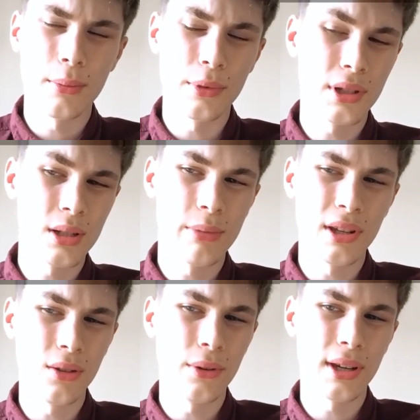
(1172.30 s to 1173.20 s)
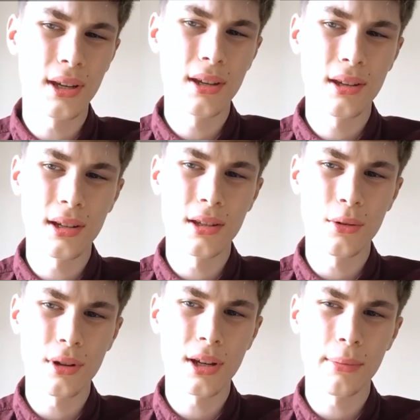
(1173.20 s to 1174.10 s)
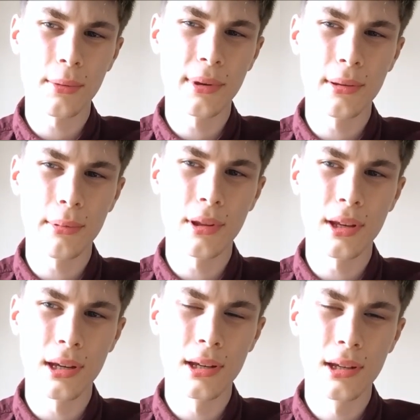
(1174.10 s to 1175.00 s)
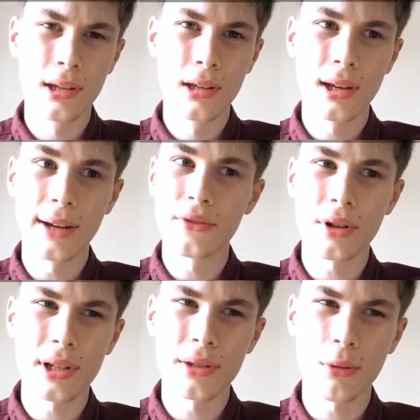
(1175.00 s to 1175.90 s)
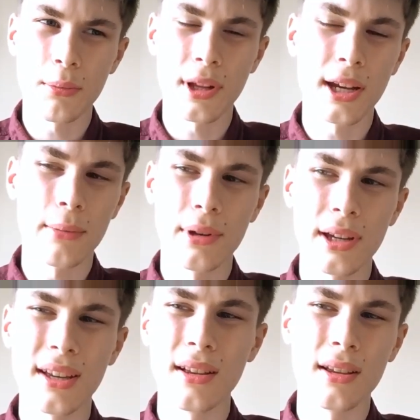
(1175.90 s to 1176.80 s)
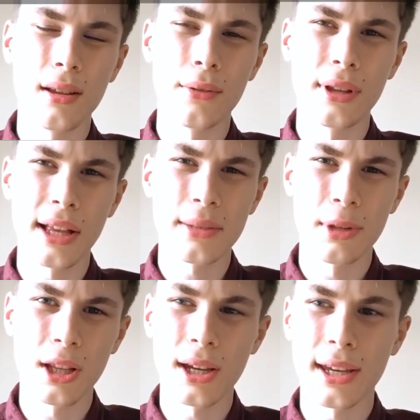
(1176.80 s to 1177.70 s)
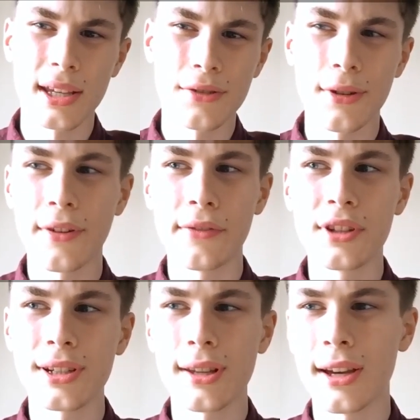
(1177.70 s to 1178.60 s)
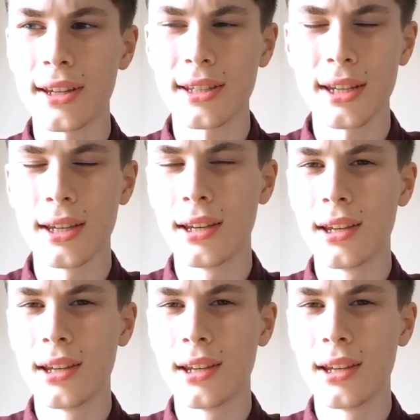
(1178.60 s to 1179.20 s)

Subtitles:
which is a bit annoying. I know a couple of people that I've tried to reply, but it only lets me like it. So if I've just liked it,